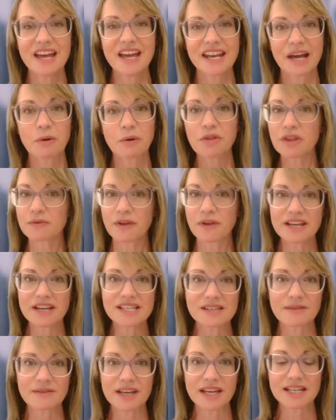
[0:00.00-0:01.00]
Now, on the
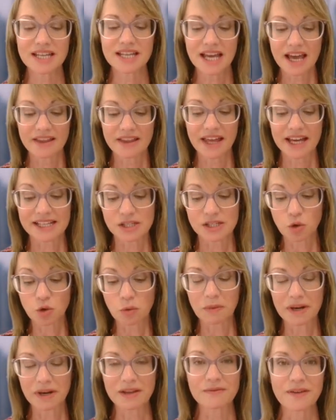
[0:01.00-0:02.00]
face of it, that's
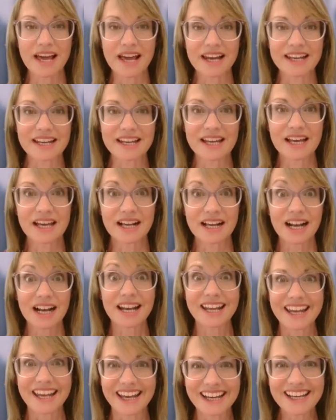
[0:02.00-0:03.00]
normally fairly
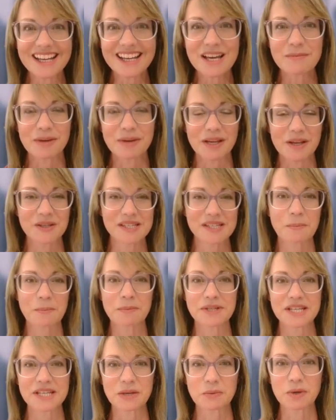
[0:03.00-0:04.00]
clear because
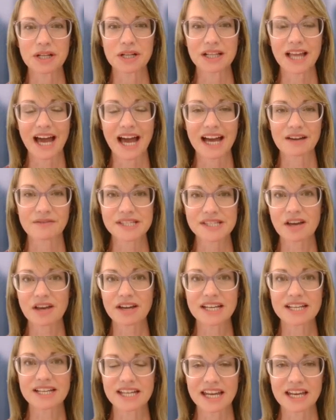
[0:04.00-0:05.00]
somebody will have
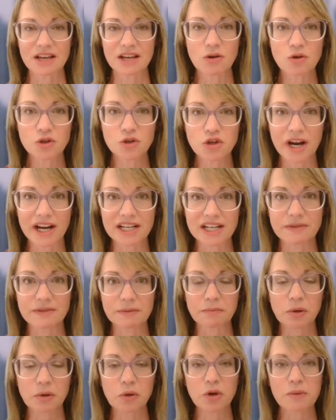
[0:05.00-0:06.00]
signed a contract of
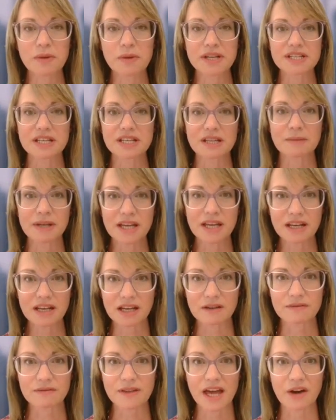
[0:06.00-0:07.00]
employment at the
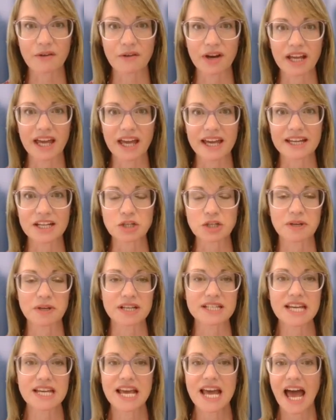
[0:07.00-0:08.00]
beginning of their
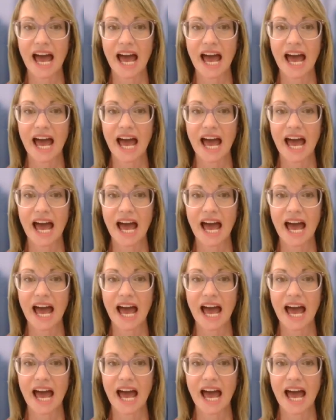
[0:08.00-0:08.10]
engagement,